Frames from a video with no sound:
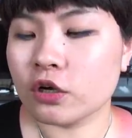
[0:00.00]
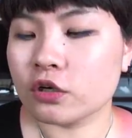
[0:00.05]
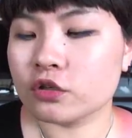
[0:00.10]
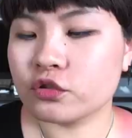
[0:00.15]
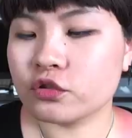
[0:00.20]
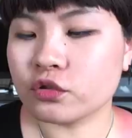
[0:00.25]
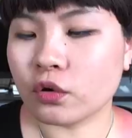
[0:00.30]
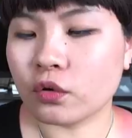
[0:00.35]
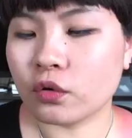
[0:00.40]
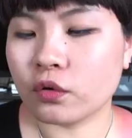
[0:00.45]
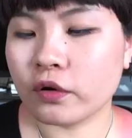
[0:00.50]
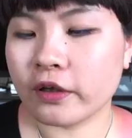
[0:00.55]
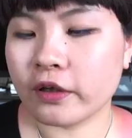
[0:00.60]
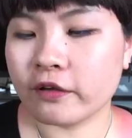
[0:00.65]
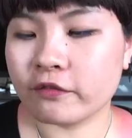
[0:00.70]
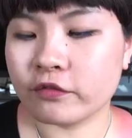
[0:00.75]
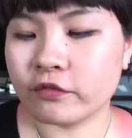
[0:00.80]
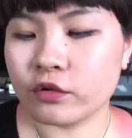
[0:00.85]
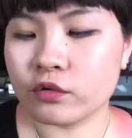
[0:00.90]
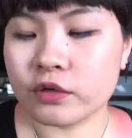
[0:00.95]
So
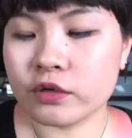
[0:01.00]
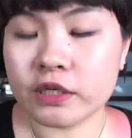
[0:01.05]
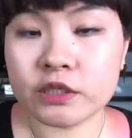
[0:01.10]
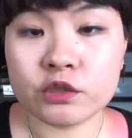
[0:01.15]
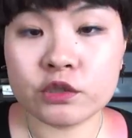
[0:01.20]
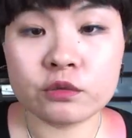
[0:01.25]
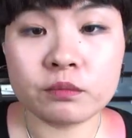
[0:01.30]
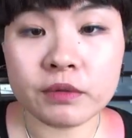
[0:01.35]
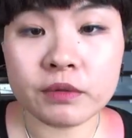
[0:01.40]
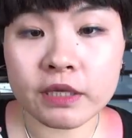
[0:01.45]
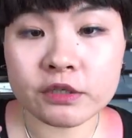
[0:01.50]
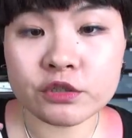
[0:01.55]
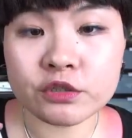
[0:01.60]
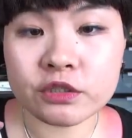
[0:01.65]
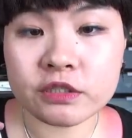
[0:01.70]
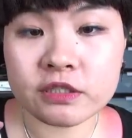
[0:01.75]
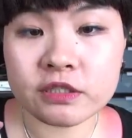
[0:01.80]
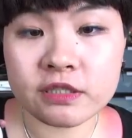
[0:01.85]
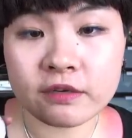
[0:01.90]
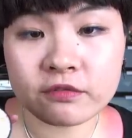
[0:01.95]
if you're into
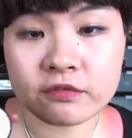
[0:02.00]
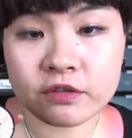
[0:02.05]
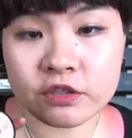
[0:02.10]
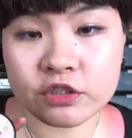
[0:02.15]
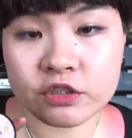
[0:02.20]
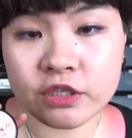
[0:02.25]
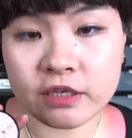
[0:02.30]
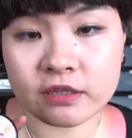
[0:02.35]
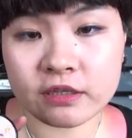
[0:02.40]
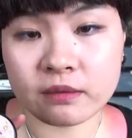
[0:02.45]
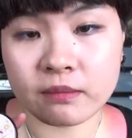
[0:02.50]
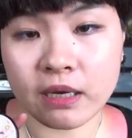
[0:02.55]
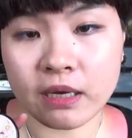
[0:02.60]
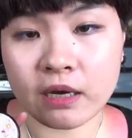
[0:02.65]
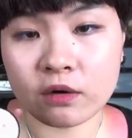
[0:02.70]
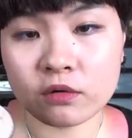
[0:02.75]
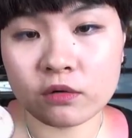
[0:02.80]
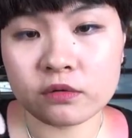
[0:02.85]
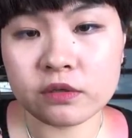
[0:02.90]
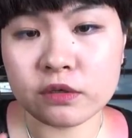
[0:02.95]
blushes, definitely check them
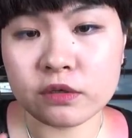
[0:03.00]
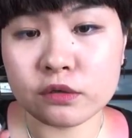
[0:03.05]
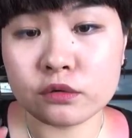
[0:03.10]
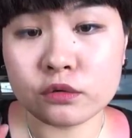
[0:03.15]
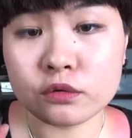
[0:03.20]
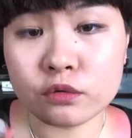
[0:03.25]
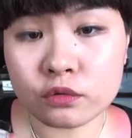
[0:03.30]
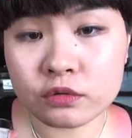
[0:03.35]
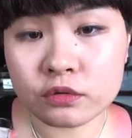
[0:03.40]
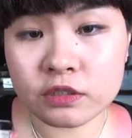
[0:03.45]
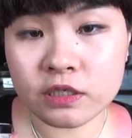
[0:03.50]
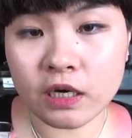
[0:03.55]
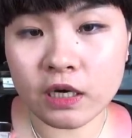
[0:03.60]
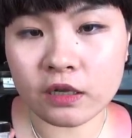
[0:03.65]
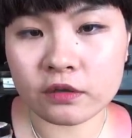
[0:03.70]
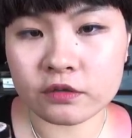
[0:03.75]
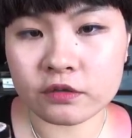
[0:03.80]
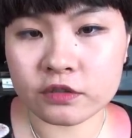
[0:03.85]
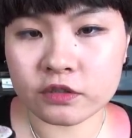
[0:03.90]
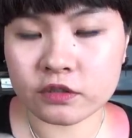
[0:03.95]
out. They're loose
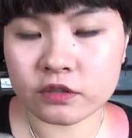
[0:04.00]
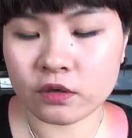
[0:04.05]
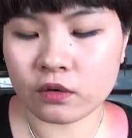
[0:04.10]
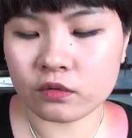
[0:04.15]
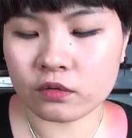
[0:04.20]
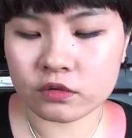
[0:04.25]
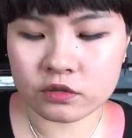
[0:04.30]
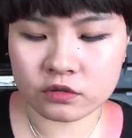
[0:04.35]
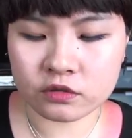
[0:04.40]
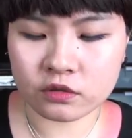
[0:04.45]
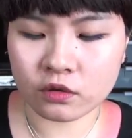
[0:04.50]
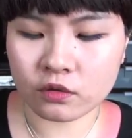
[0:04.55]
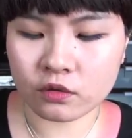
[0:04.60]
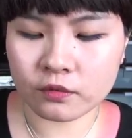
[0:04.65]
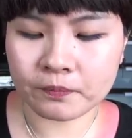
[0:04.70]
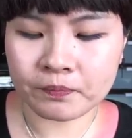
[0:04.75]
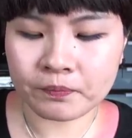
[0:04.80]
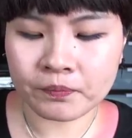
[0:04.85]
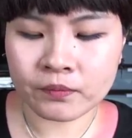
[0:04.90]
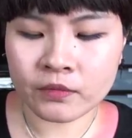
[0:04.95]
colors though.
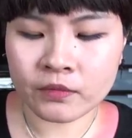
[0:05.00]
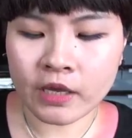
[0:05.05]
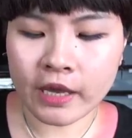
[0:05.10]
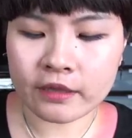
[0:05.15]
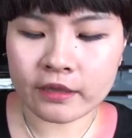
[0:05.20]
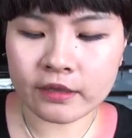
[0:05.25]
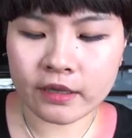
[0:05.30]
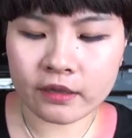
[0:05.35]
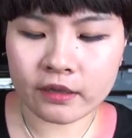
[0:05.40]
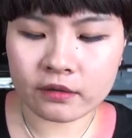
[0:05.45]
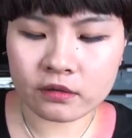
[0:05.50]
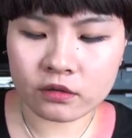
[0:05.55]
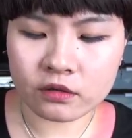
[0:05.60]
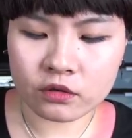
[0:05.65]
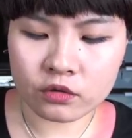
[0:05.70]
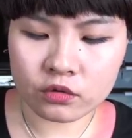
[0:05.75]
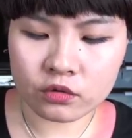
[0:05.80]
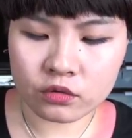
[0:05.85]
So, and then